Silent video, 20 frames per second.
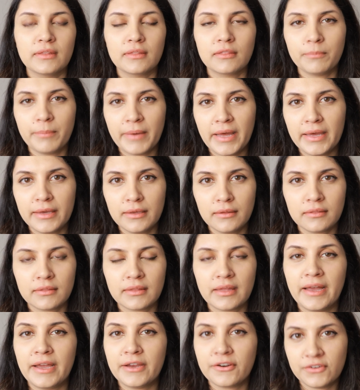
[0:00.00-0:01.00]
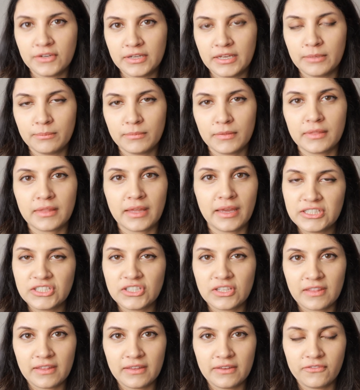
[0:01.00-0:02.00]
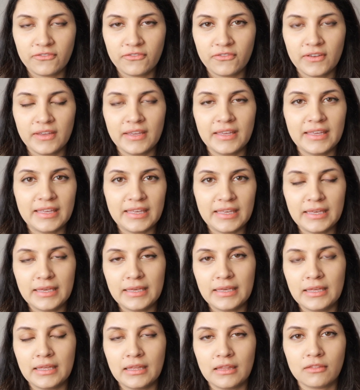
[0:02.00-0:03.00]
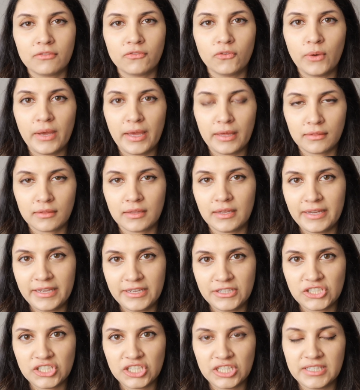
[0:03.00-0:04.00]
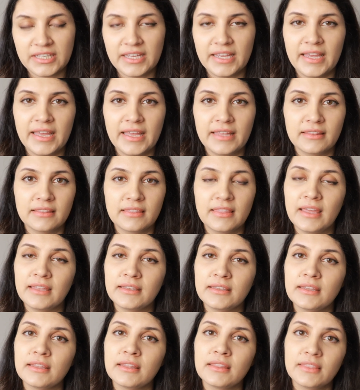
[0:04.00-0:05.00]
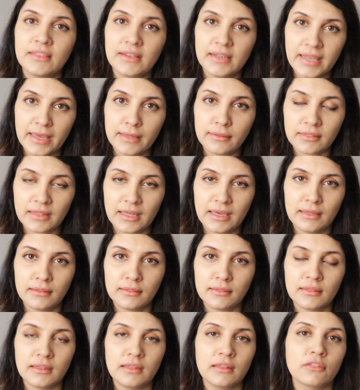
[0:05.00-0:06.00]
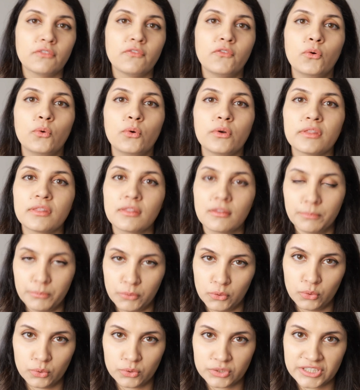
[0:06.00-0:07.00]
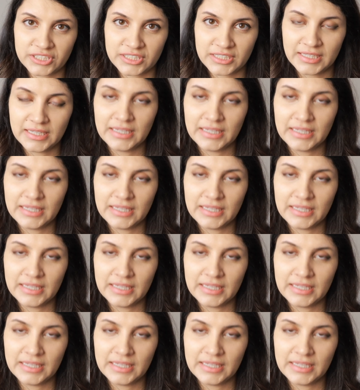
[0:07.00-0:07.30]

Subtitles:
the SPIES acronym stands for initiative, E is for escalation, and then the last S is for support.